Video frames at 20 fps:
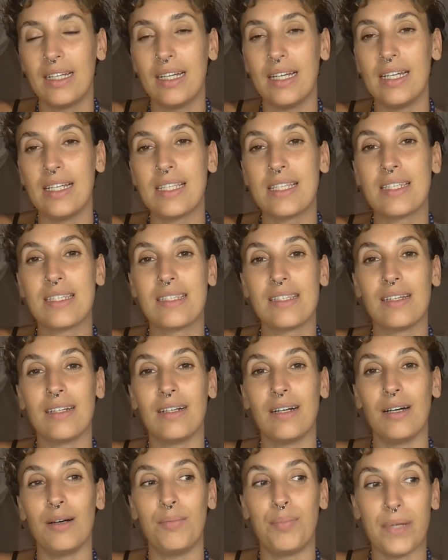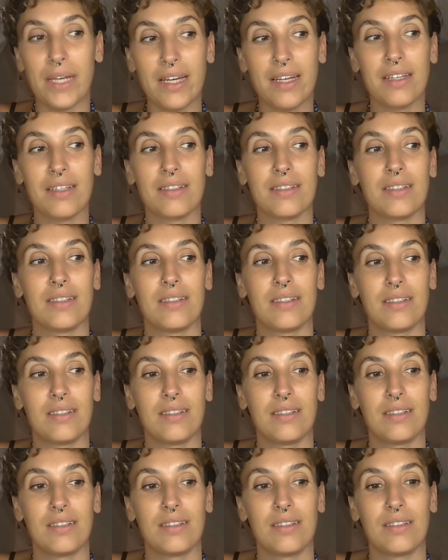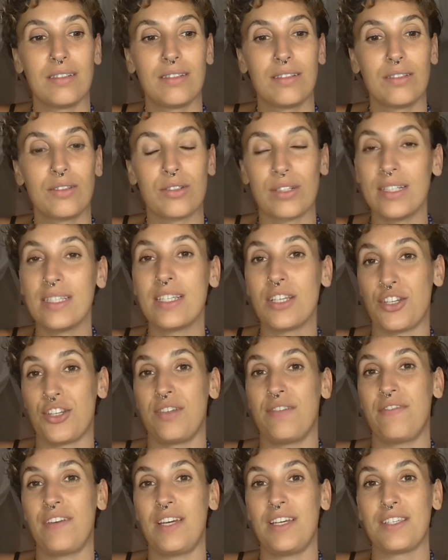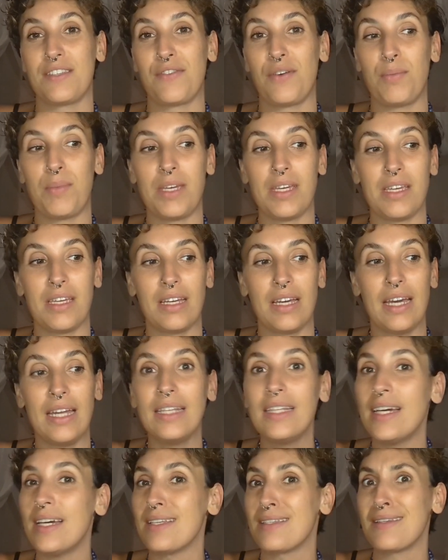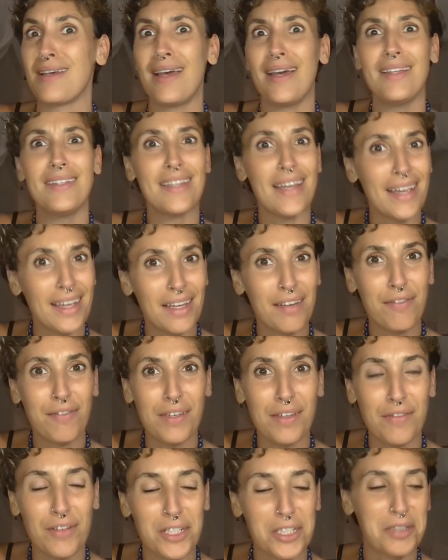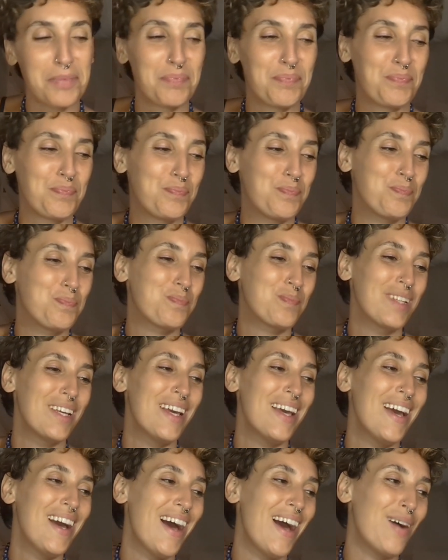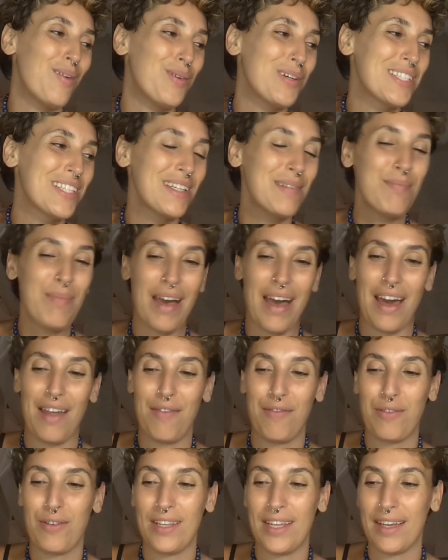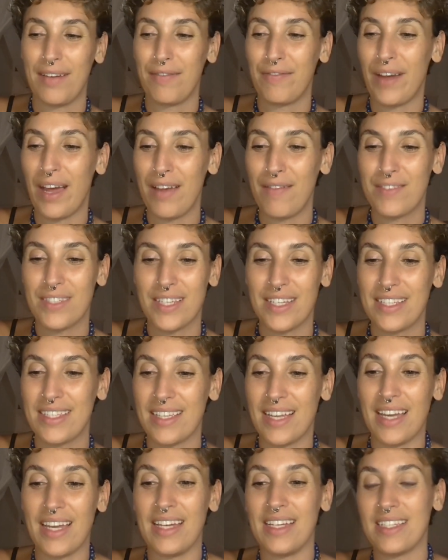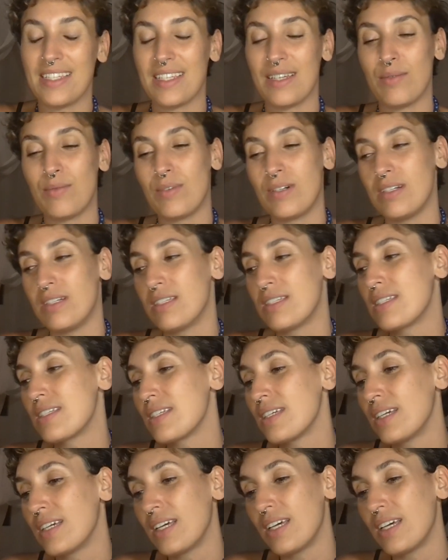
it's a big transition phase for me. And yes, I had dengue fever. I was in bed for like 5, 6 days. It was